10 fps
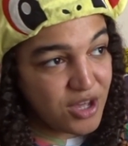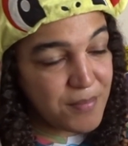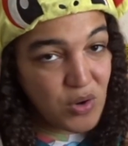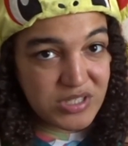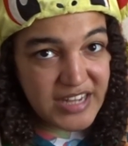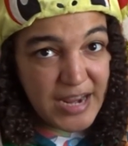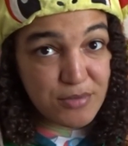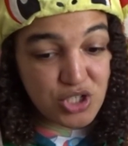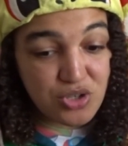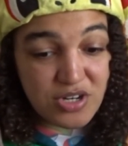that most
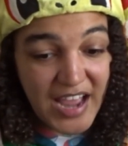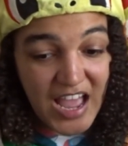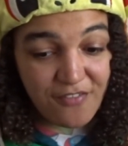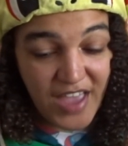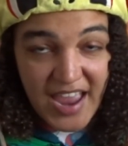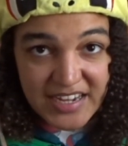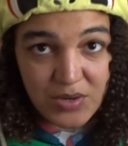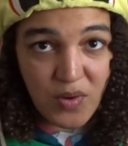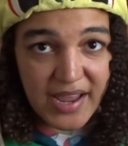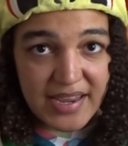games should have
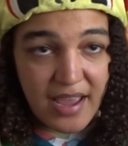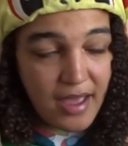anyway.